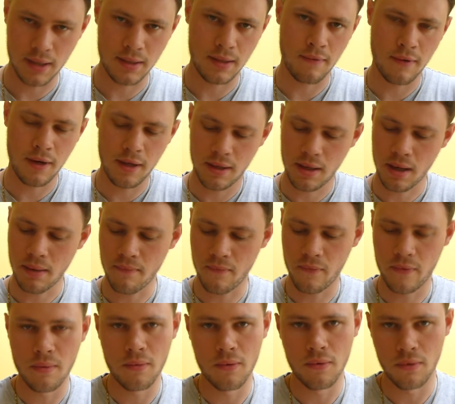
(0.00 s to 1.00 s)
It's a very
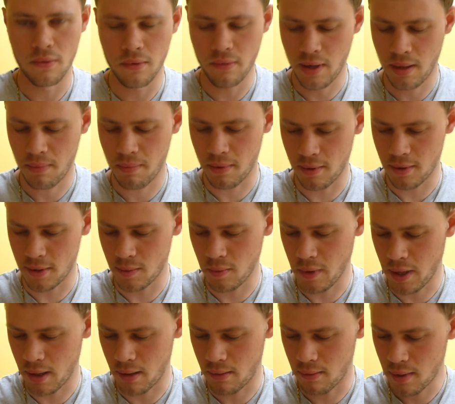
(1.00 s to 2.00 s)
comfortable grip as
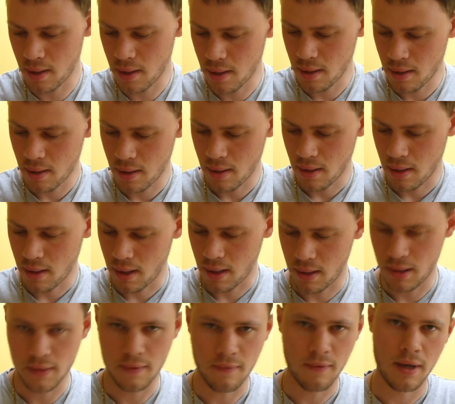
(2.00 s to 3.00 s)
well,
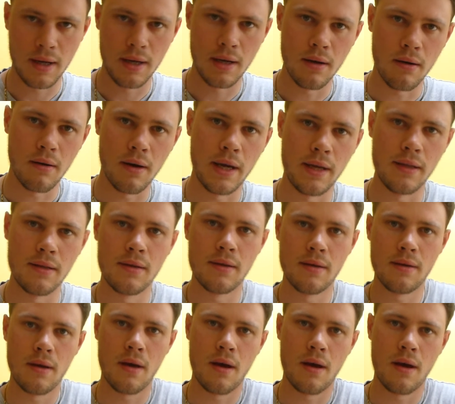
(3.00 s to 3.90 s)
and it's very light.